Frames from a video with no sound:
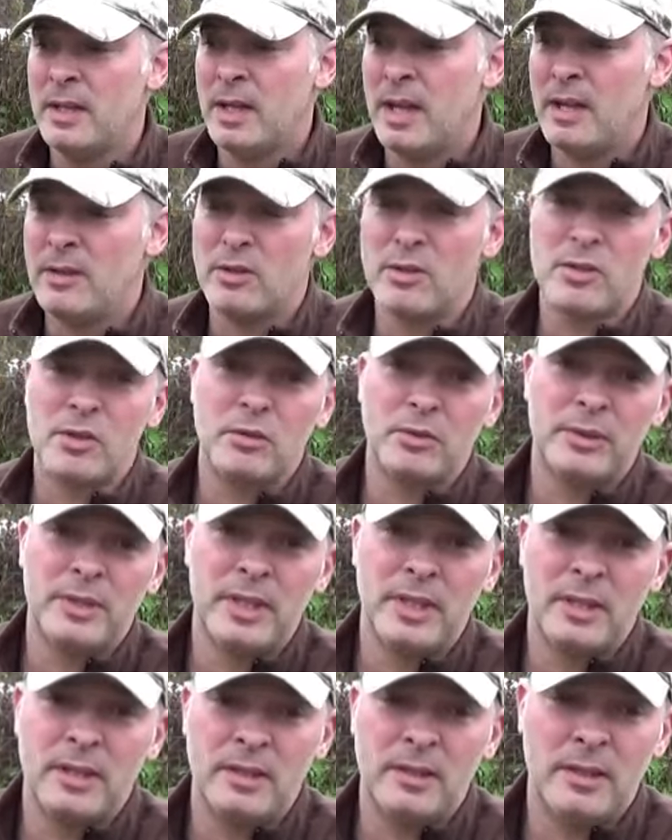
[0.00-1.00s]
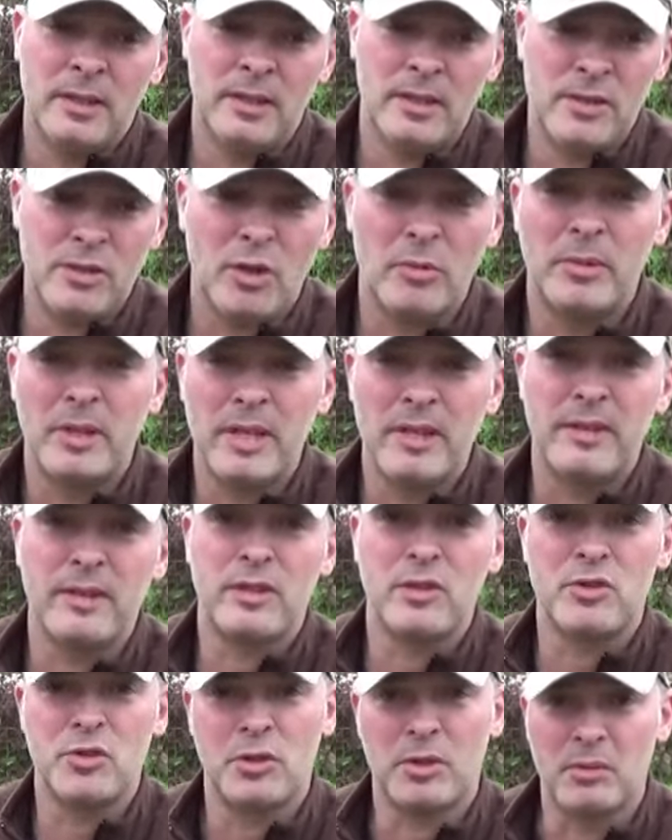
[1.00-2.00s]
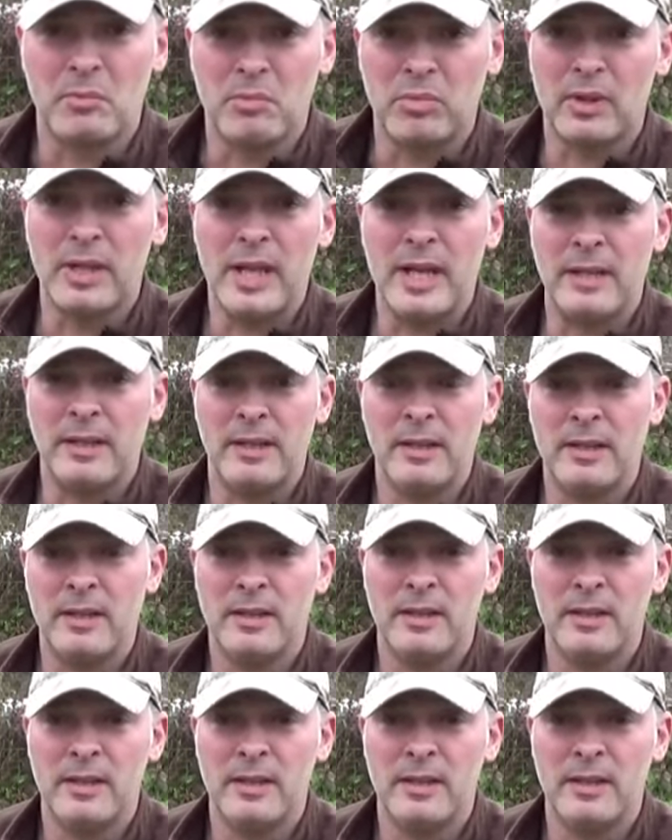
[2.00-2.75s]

And there's only so many things you can plant